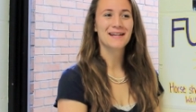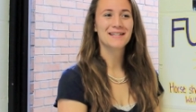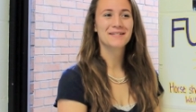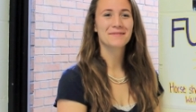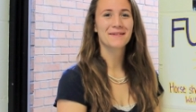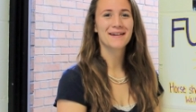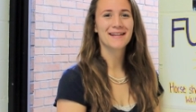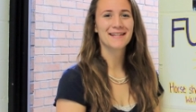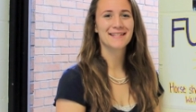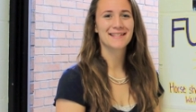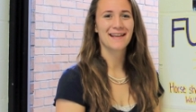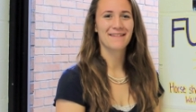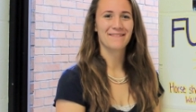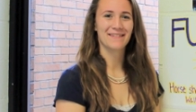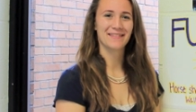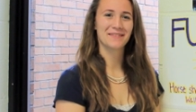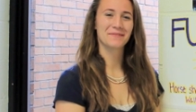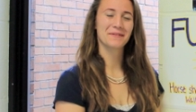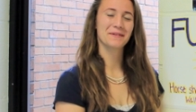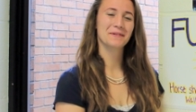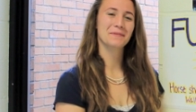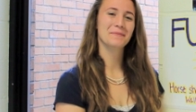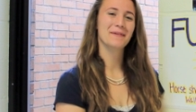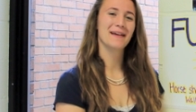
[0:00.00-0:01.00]
May
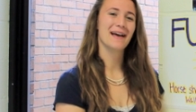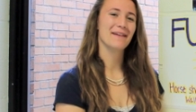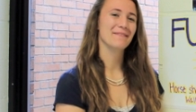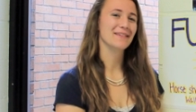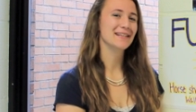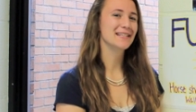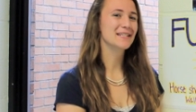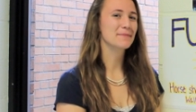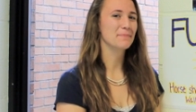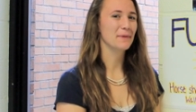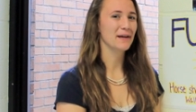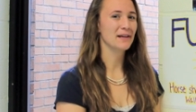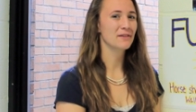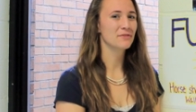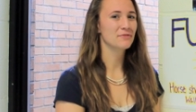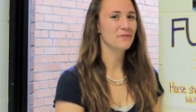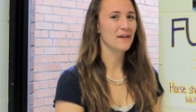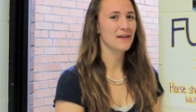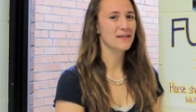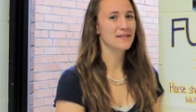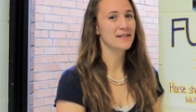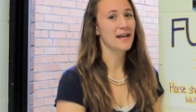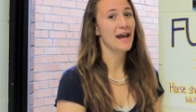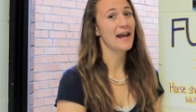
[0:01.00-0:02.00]
27th, we will be having Spring
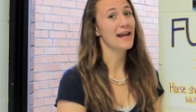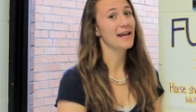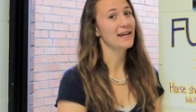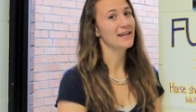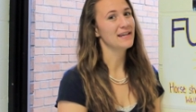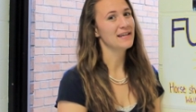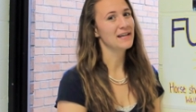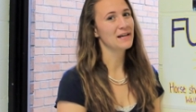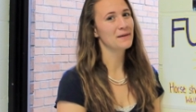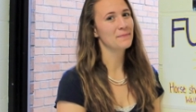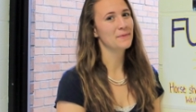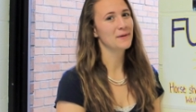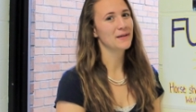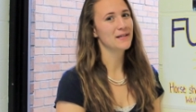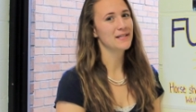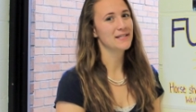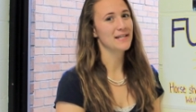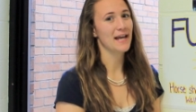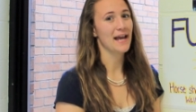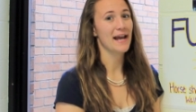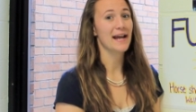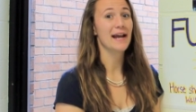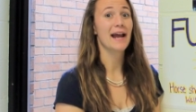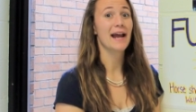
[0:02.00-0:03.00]
Fun Day, Yearbook
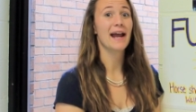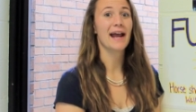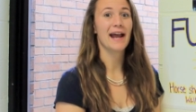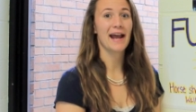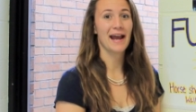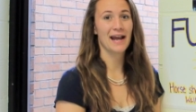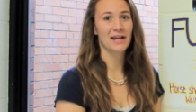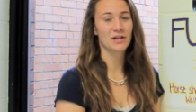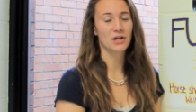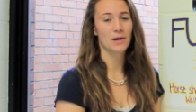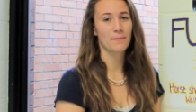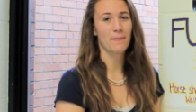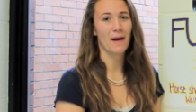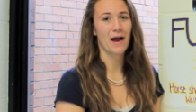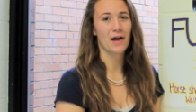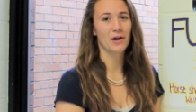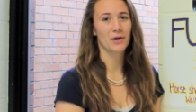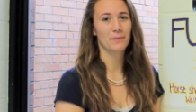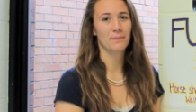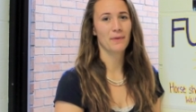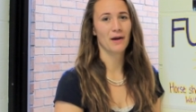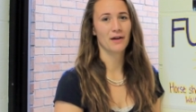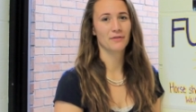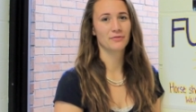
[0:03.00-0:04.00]
Day, and our
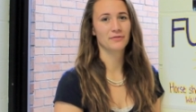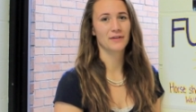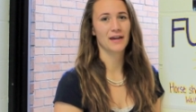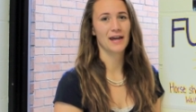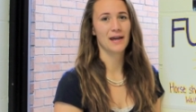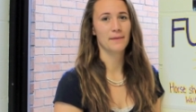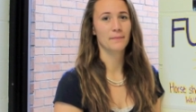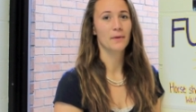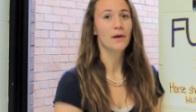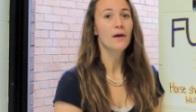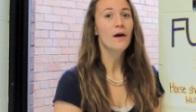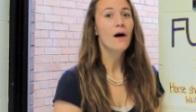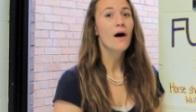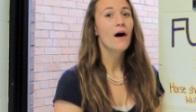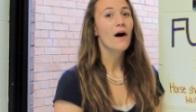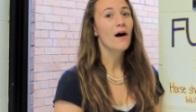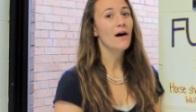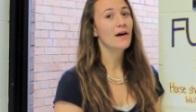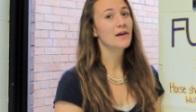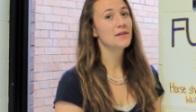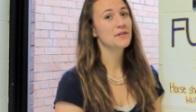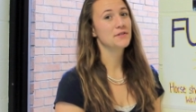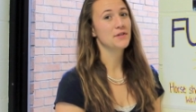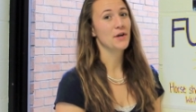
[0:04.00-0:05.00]
Powder Puff game.
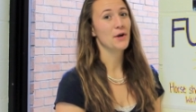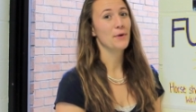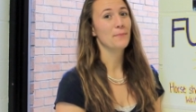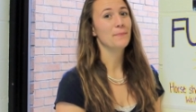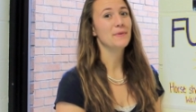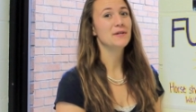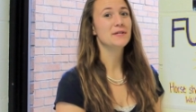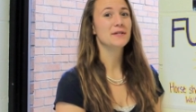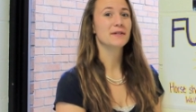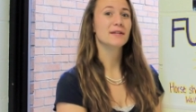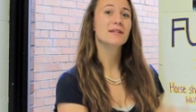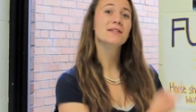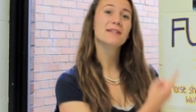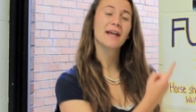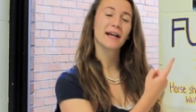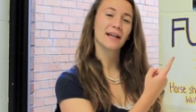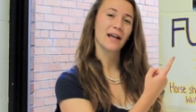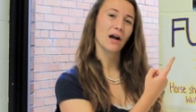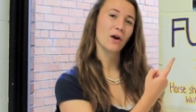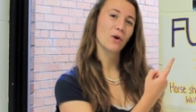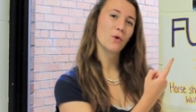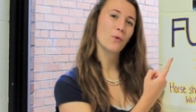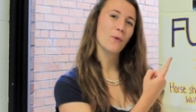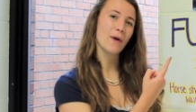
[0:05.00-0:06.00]
Also, be sure to check
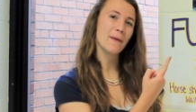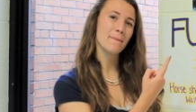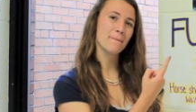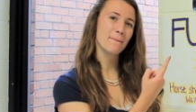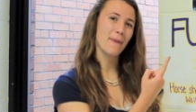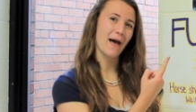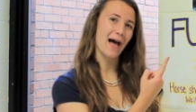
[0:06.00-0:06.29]
out Quim